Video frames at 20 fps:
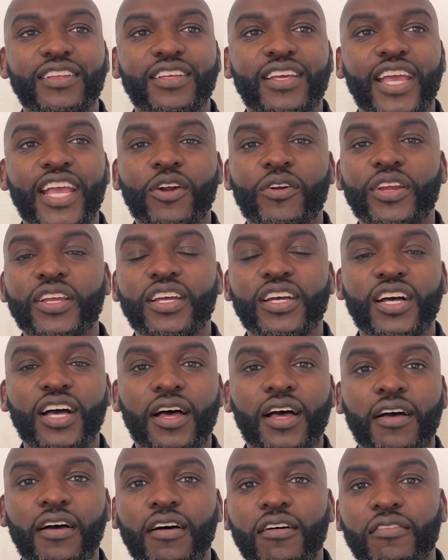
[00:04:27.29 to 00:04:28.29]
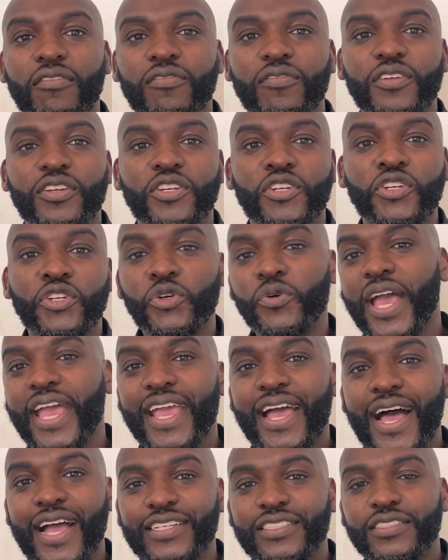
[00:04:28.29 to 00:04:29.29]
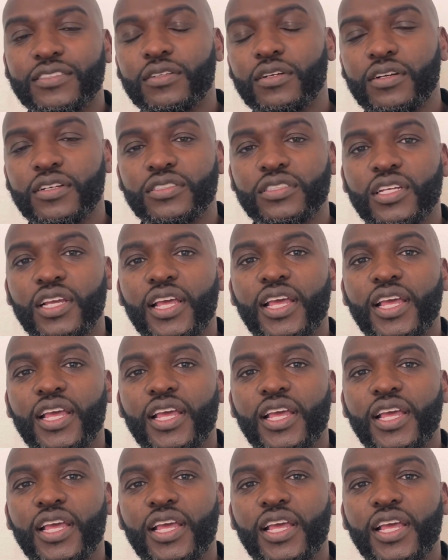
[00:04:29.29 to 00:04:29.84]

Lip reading: area of new AI search